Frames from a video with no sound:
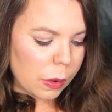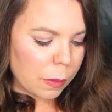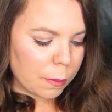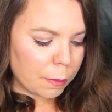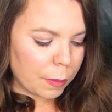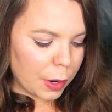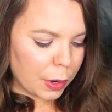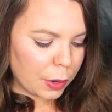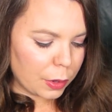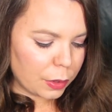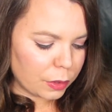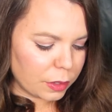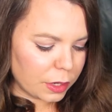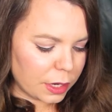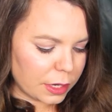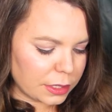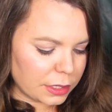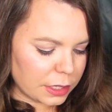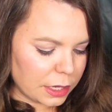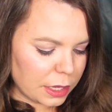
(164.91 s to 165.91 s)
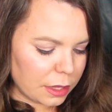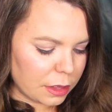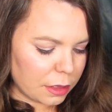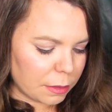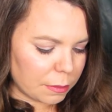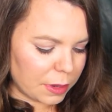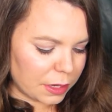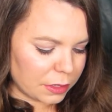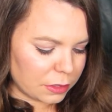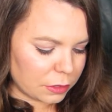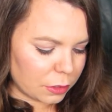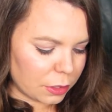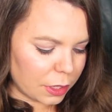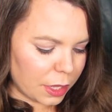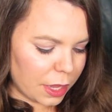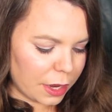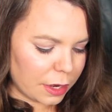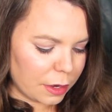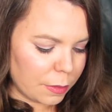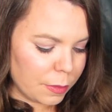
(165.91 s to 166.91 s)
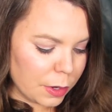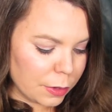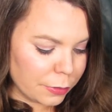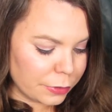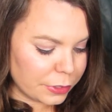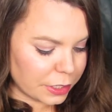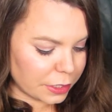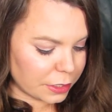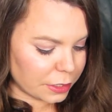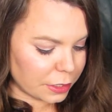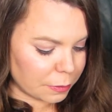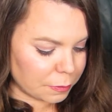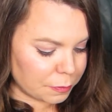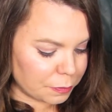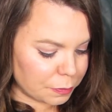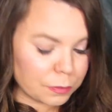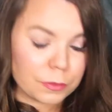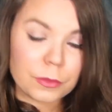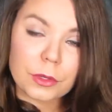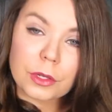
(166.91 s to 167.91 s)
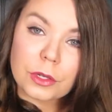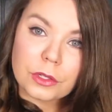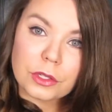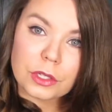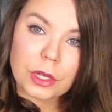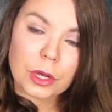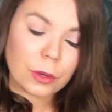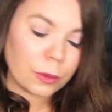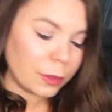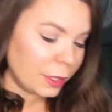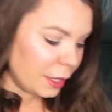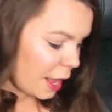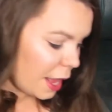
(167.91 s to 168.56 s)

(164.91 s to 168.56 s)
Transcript: bone, teeth, muscle, and immune system. So